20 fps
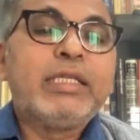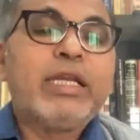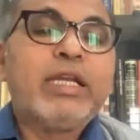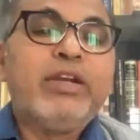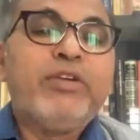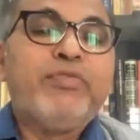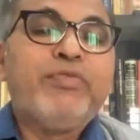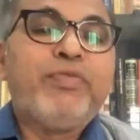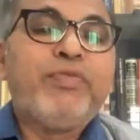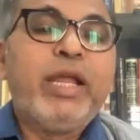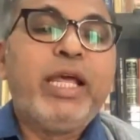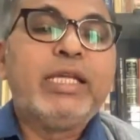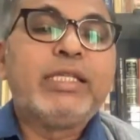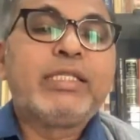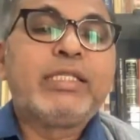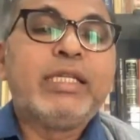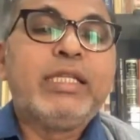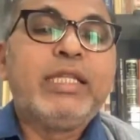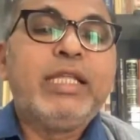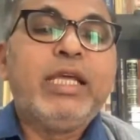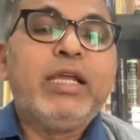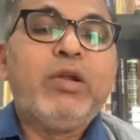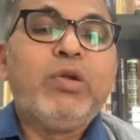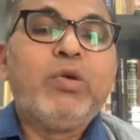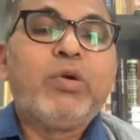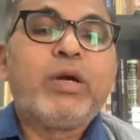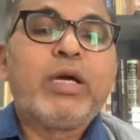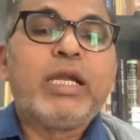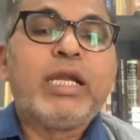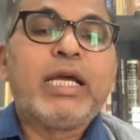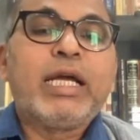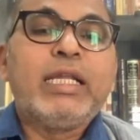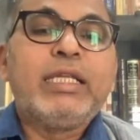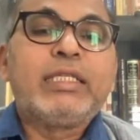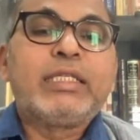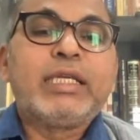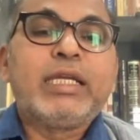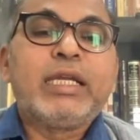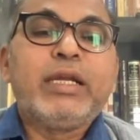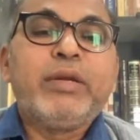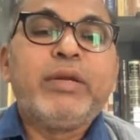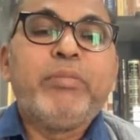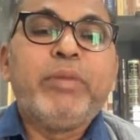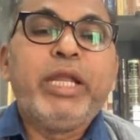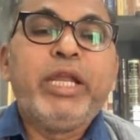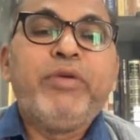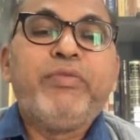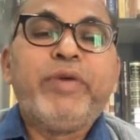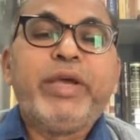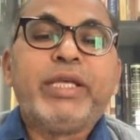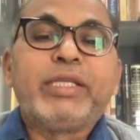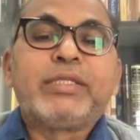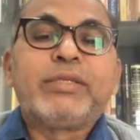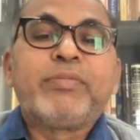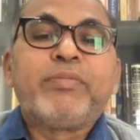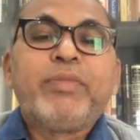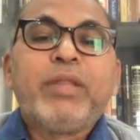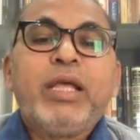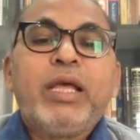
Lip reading: influenced the local culture in many ways.